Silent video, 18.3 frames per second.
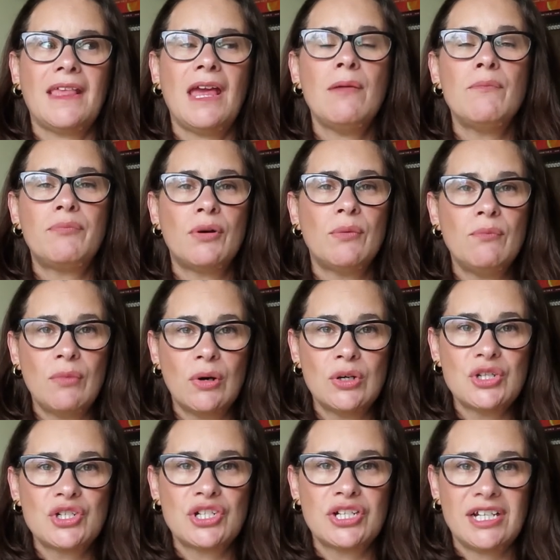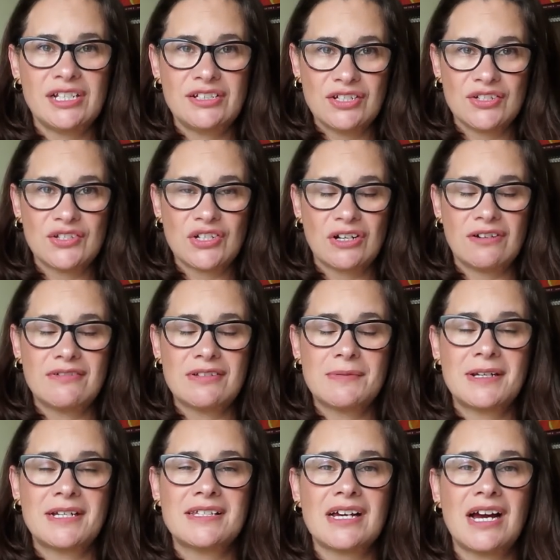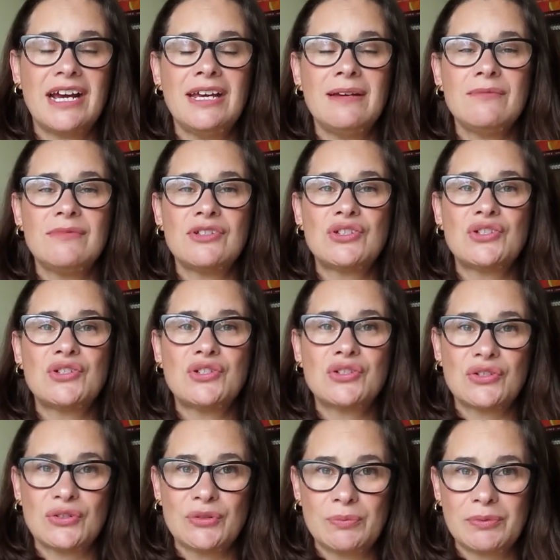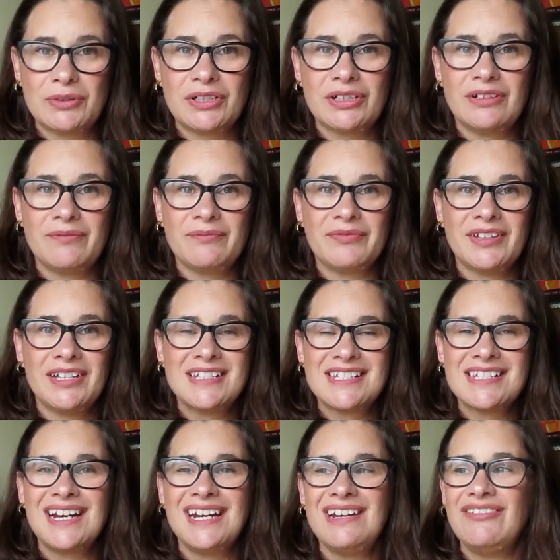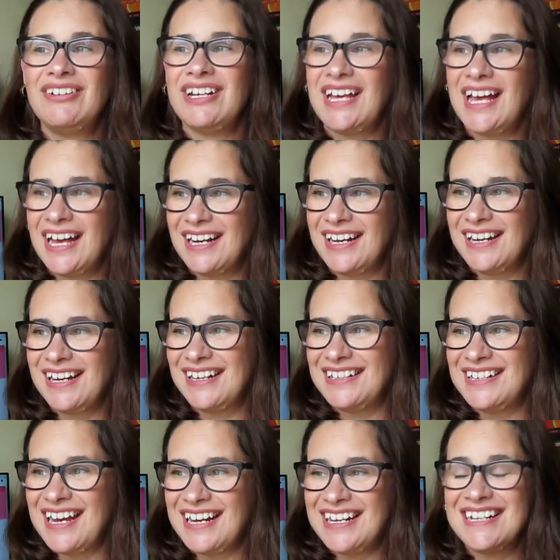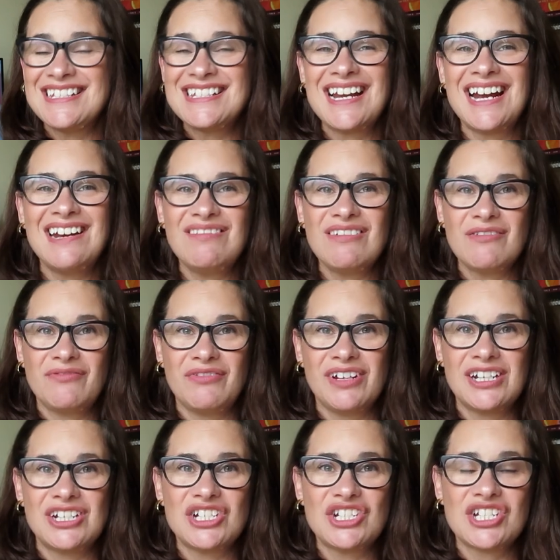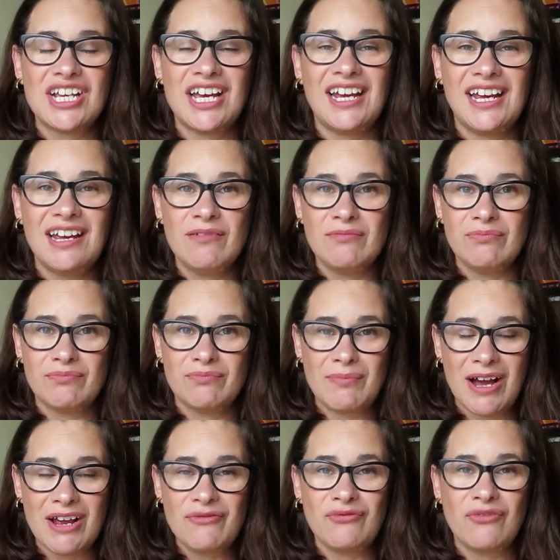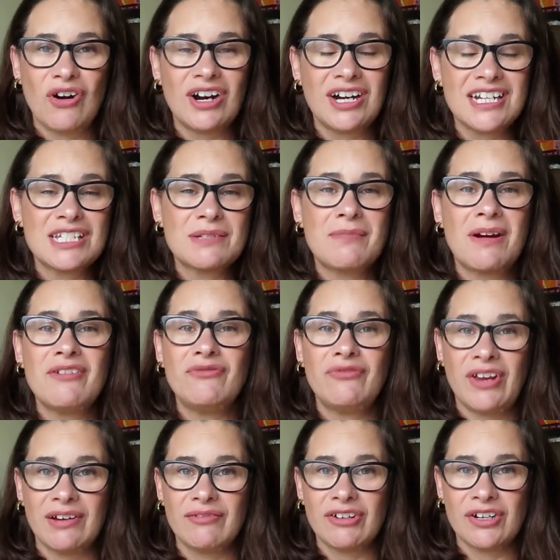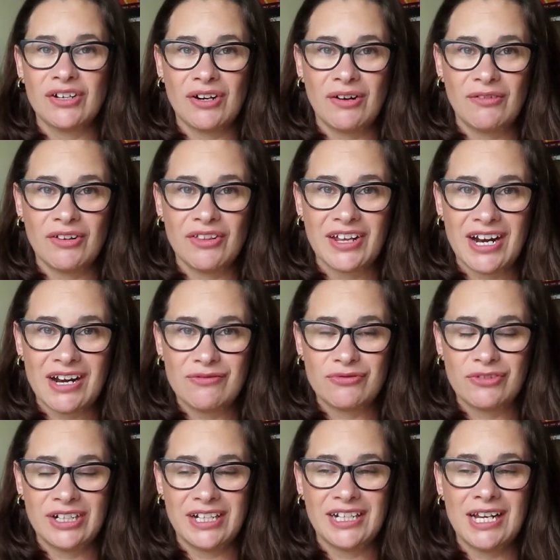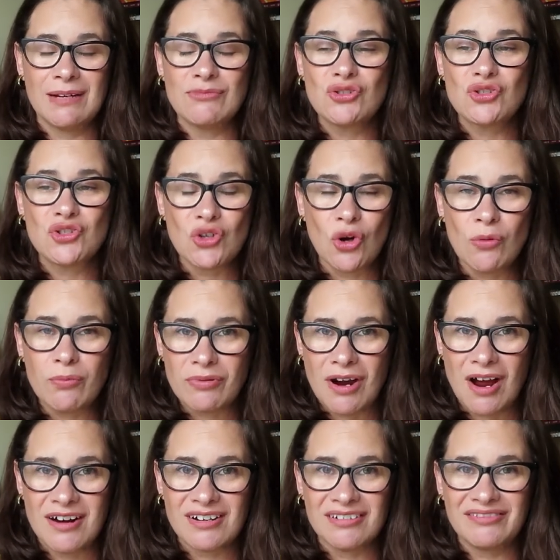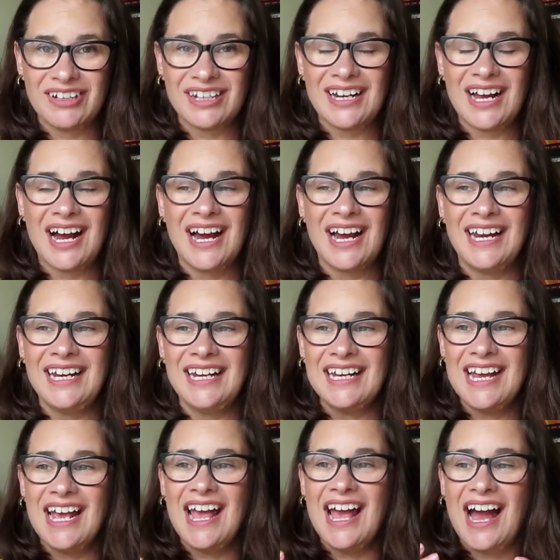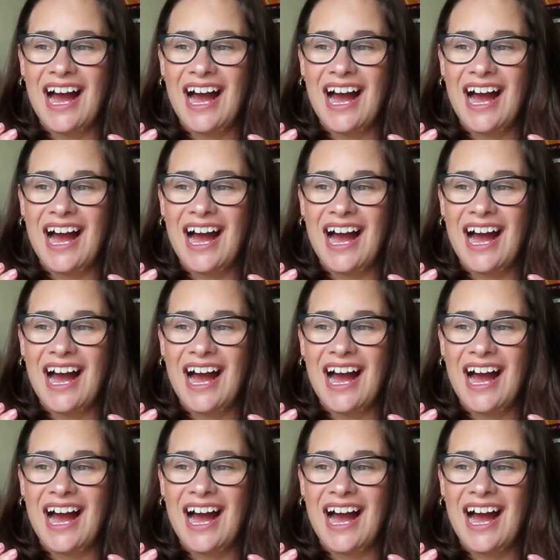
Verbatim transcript: and promotion it deserves, because I am super, it's not even edited yet, it's not even finished yet, and by far it's my favorite novel that I've written. I'm so proud of it. I